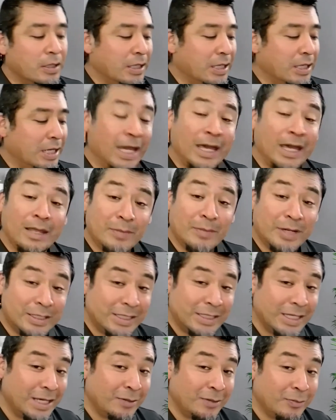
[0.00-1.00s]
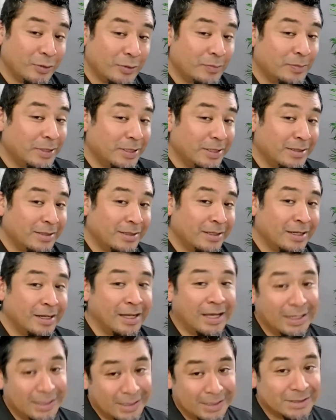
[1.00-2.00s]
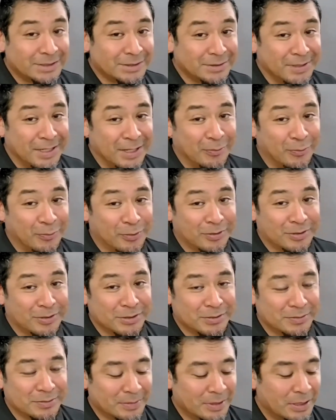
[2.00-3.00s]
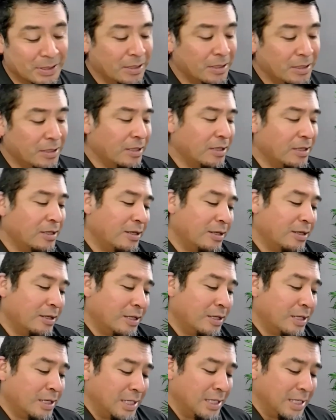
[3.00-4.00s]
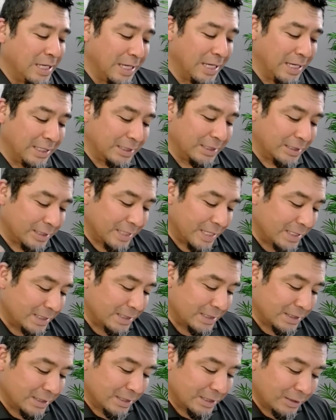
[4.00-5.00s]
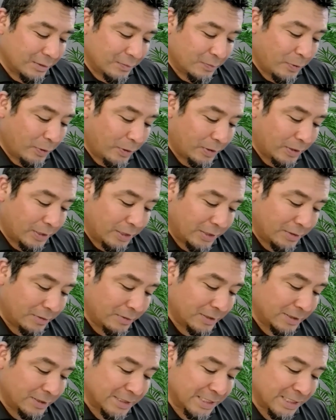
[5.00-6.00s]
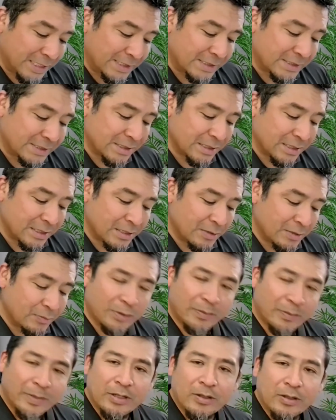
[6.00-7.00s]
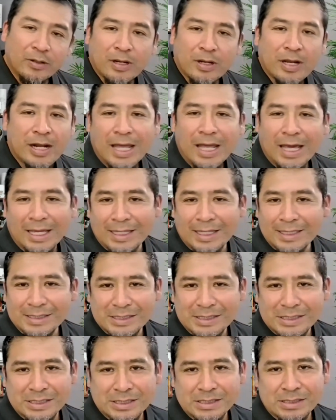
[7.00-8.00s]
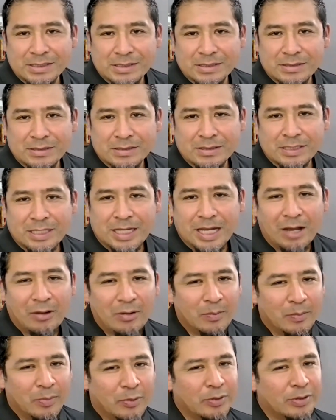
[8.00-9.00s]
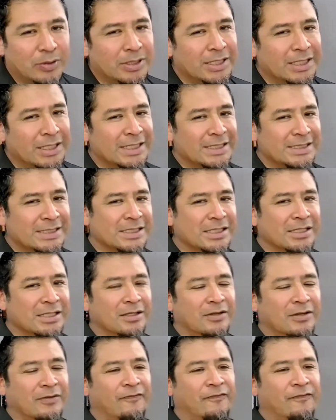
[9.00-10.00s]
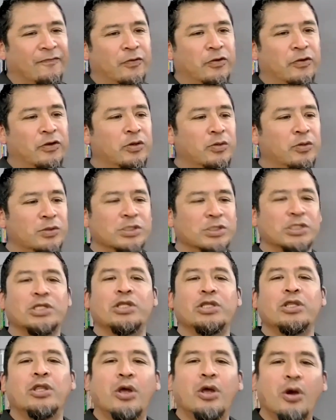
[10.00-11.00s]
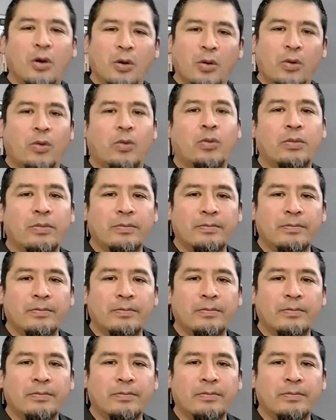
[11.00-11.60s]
And my day would have been a lot easier at work too. And the other part here, it says, what about your clients? How important is it for you to know